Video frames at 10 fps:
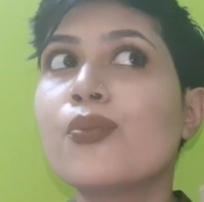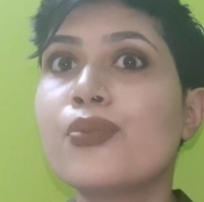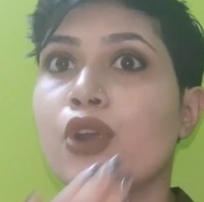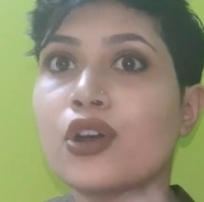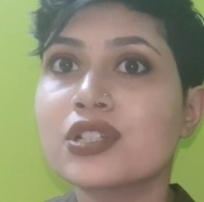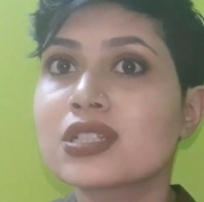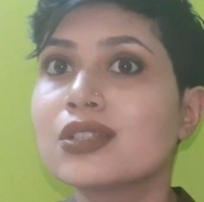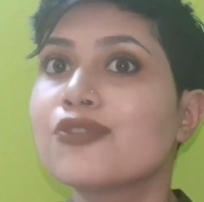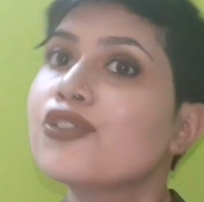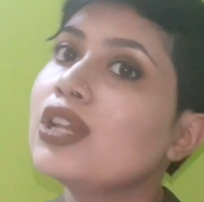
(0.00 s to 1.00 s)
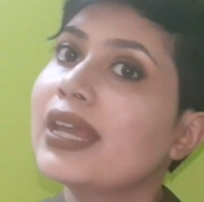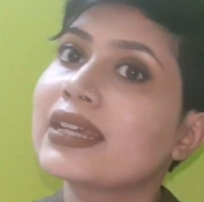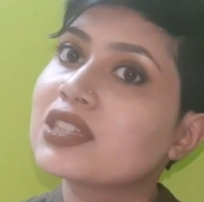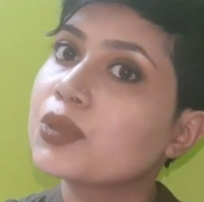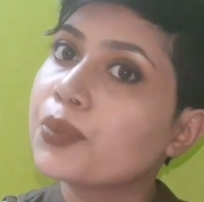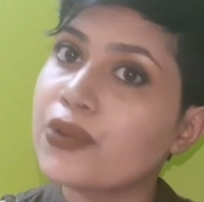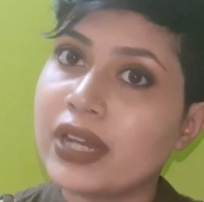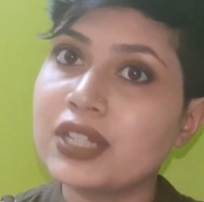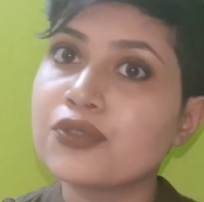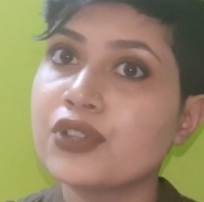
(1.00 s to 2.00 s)
brought the full length
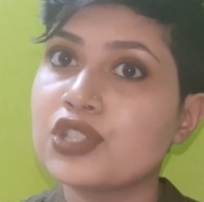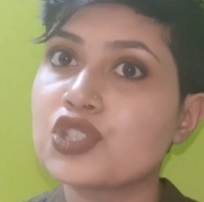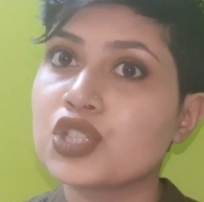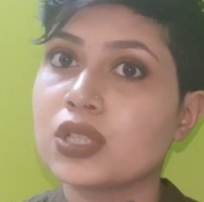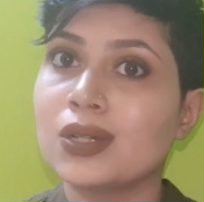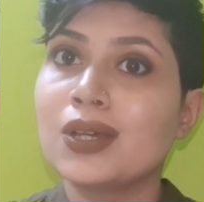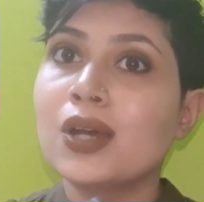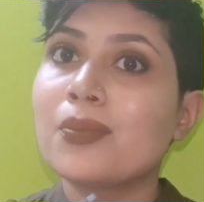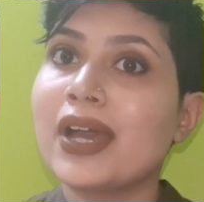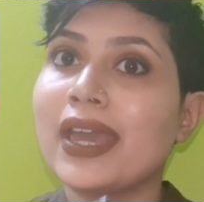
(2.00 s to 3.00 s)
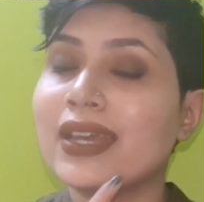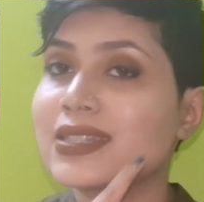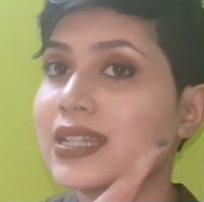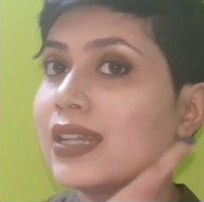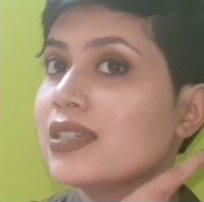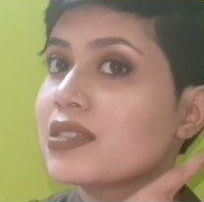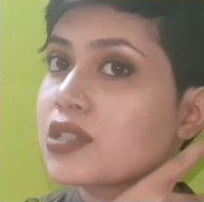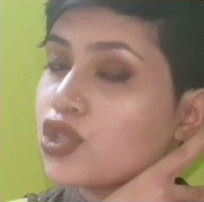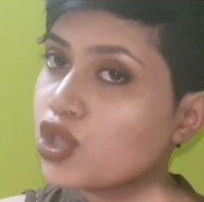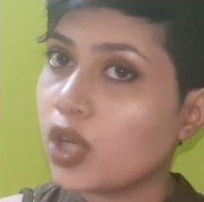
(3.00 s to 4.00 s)
braid which uh, my
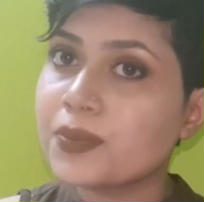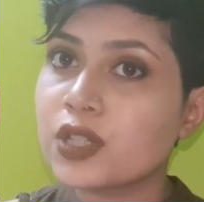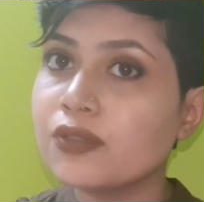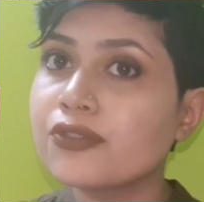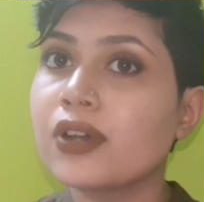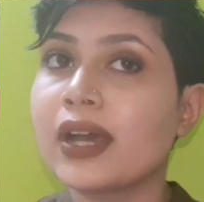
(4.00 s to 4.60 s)
hairstylist chopped off